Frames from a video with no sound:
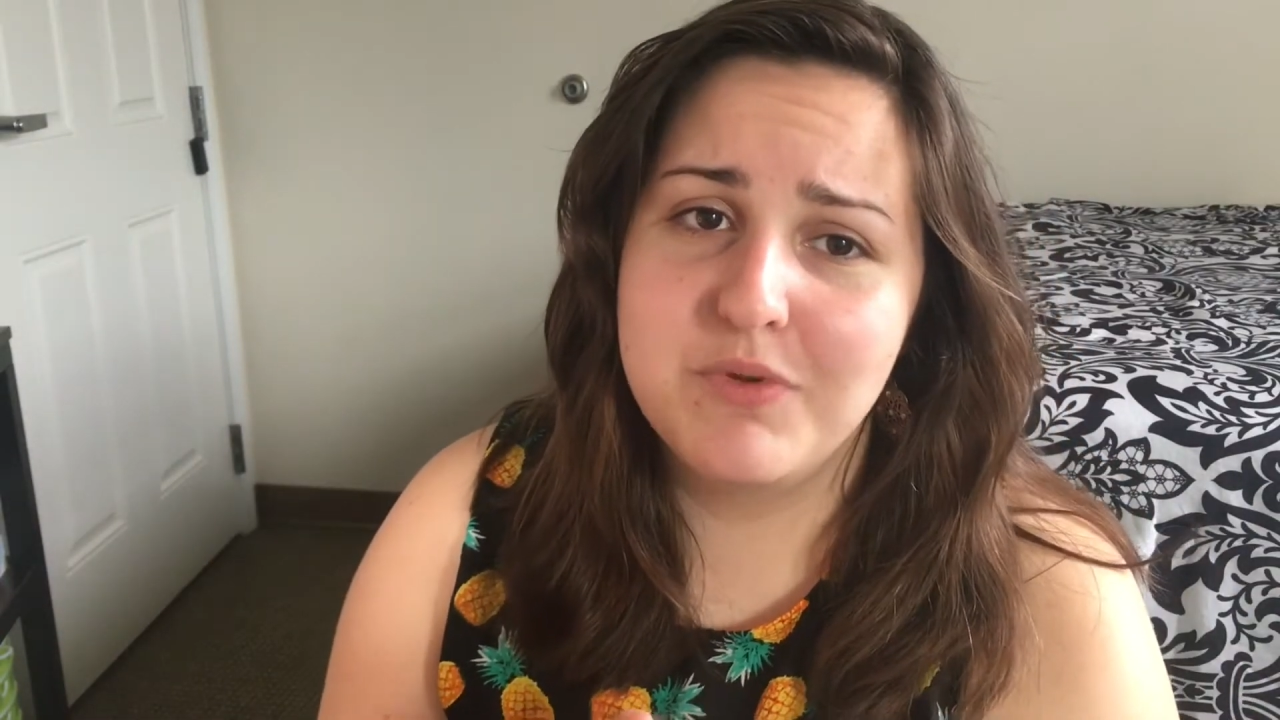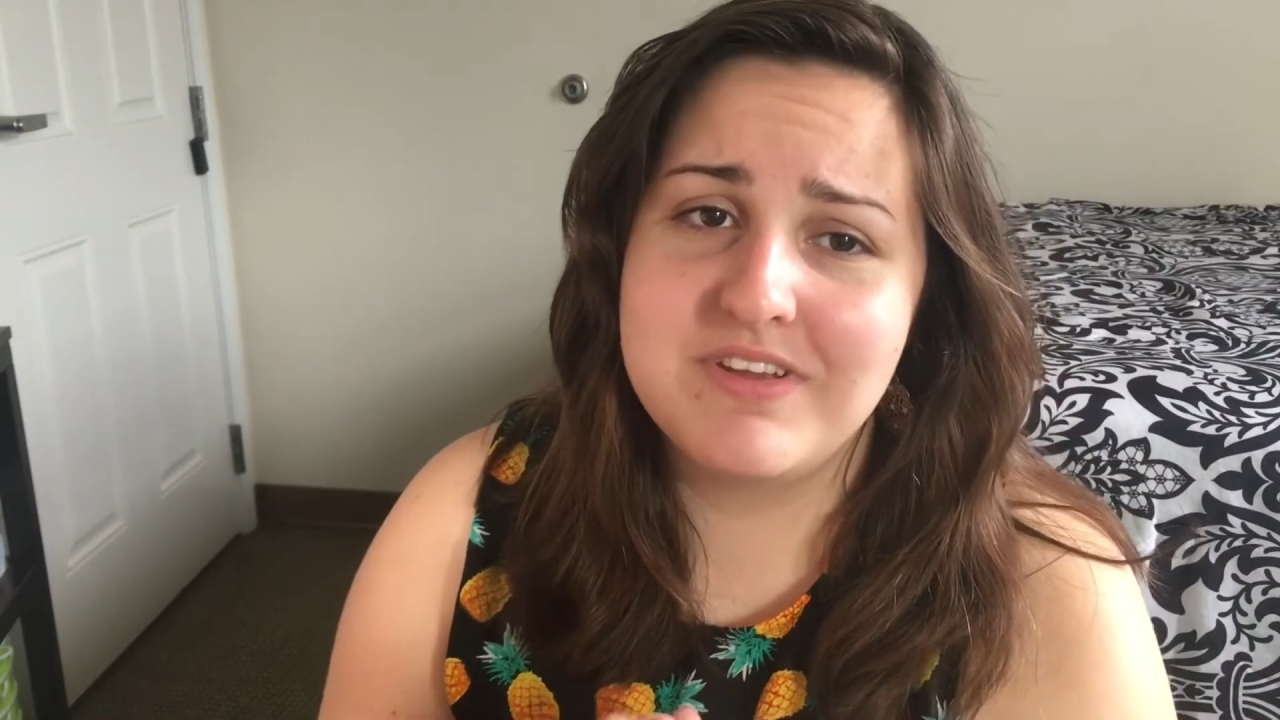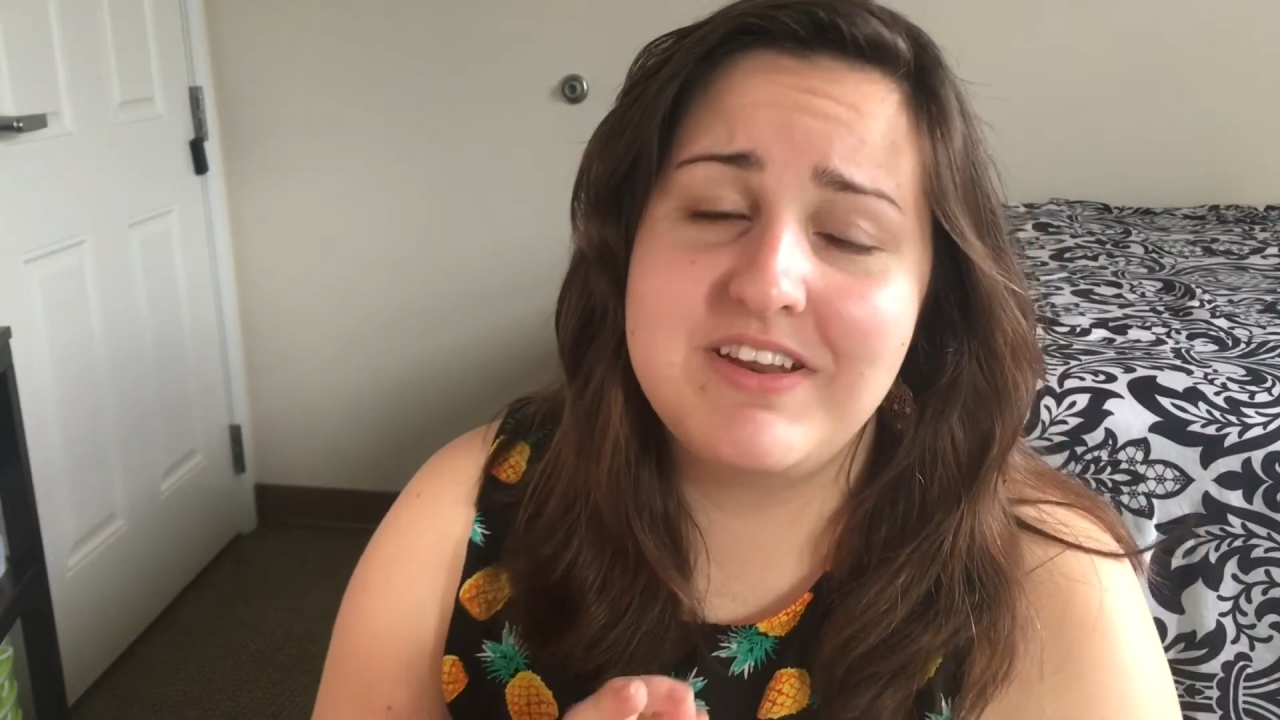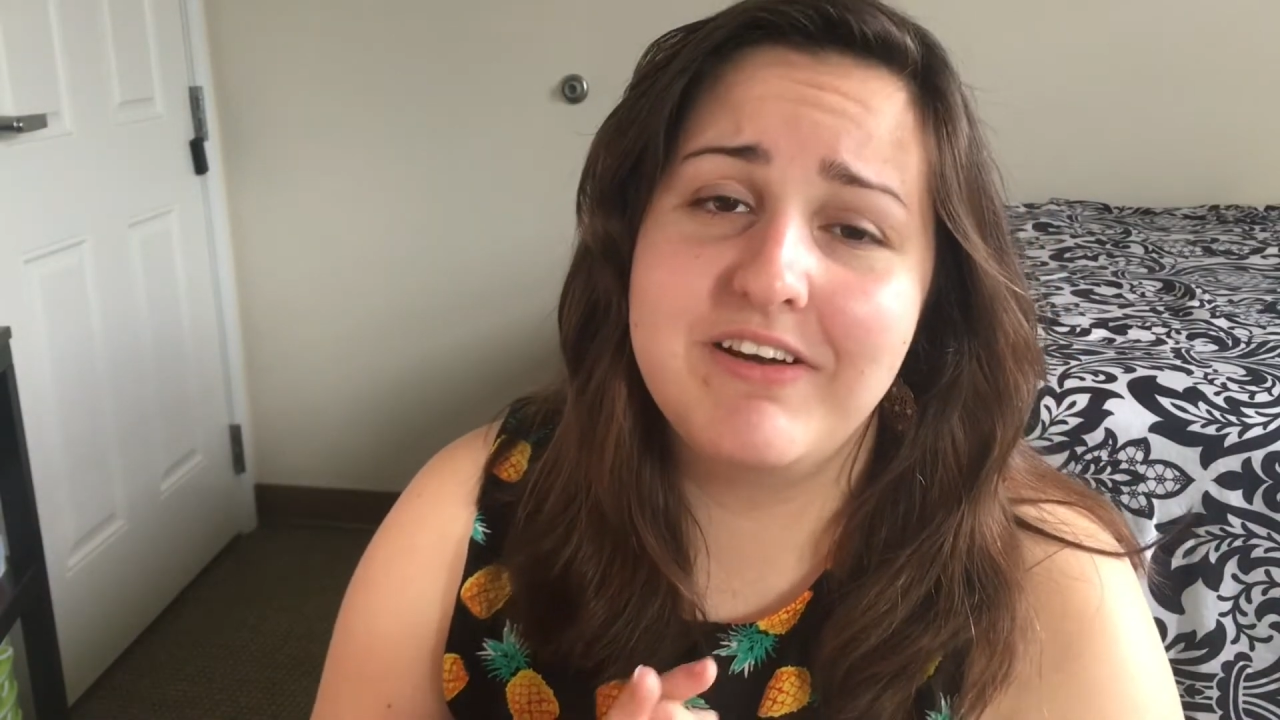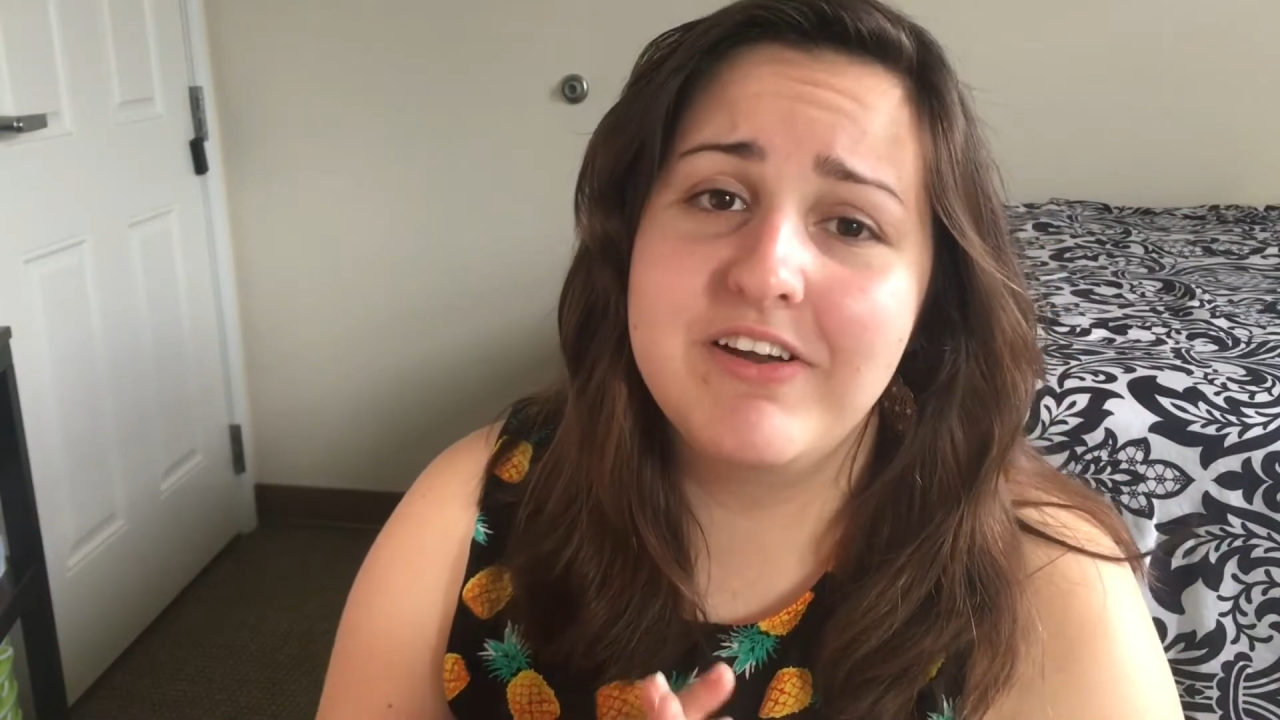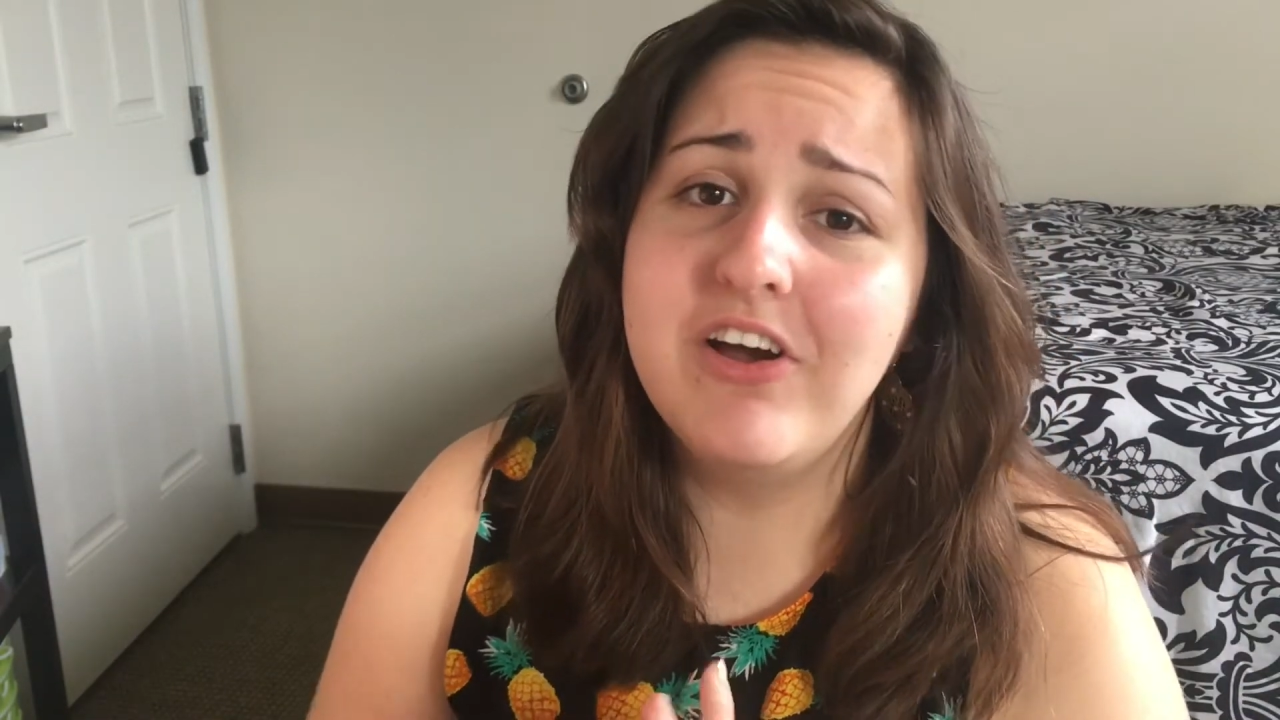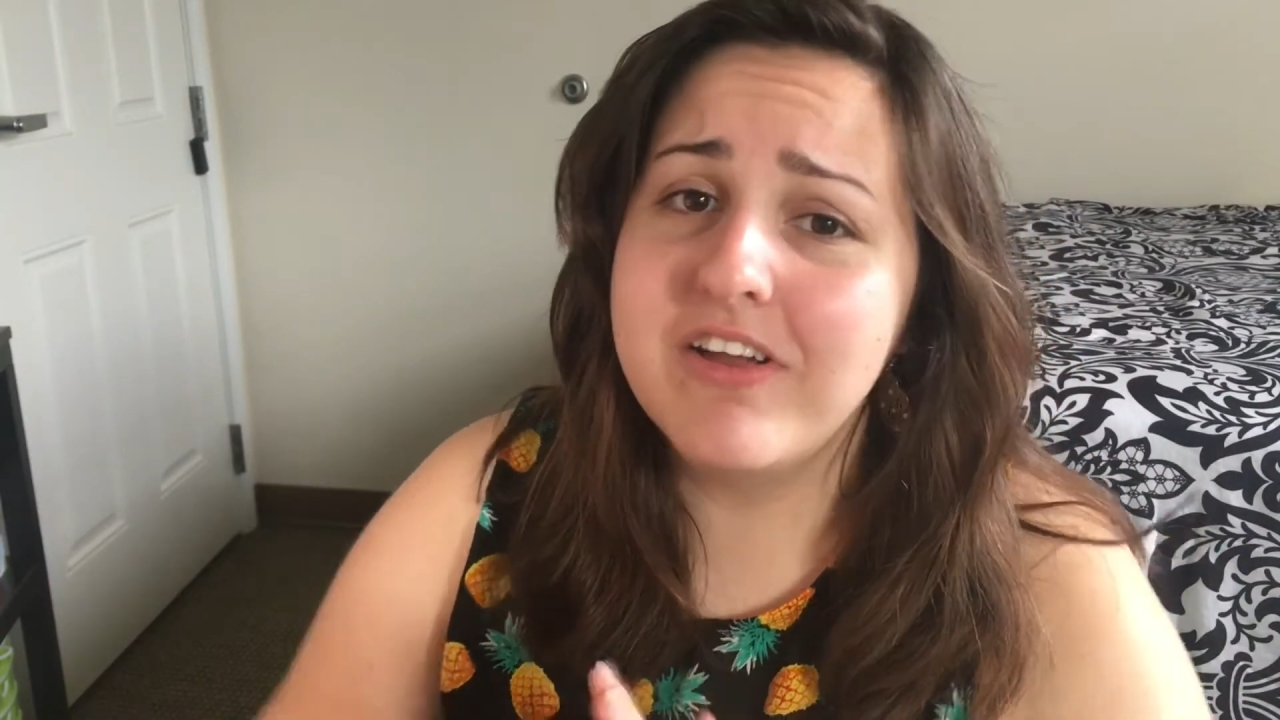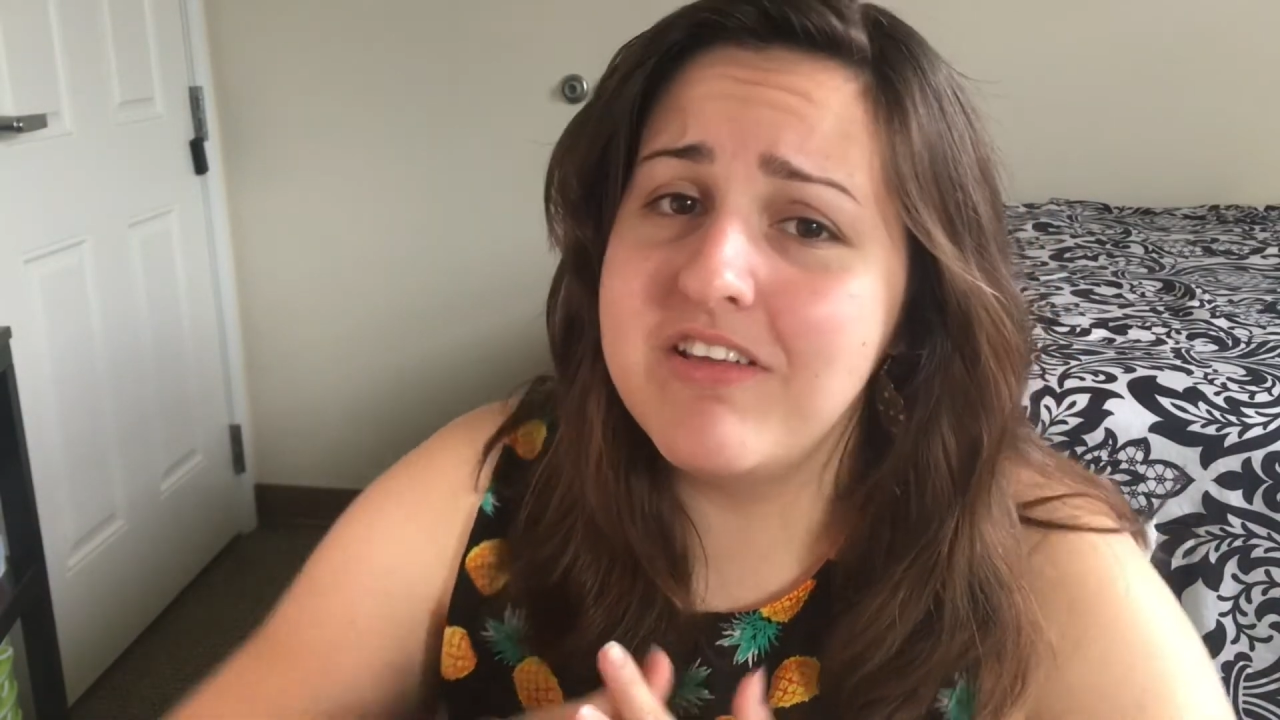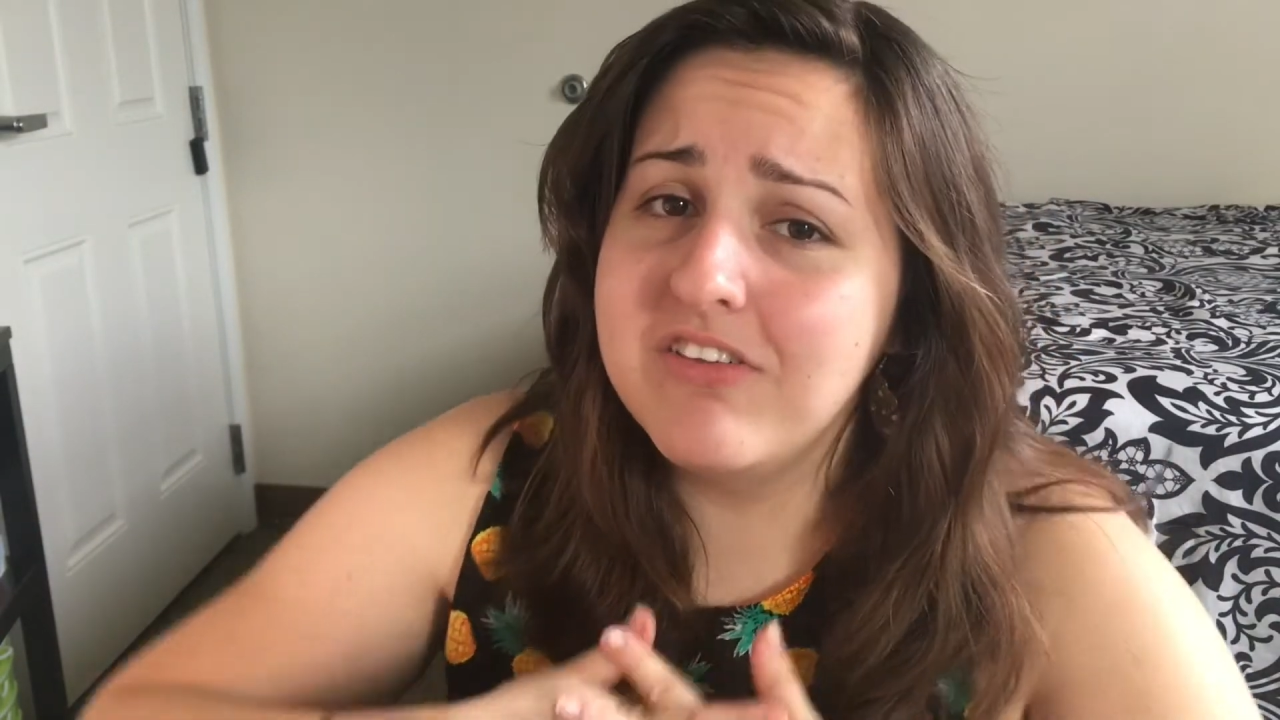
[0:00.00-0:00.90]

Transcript: was a teriyaki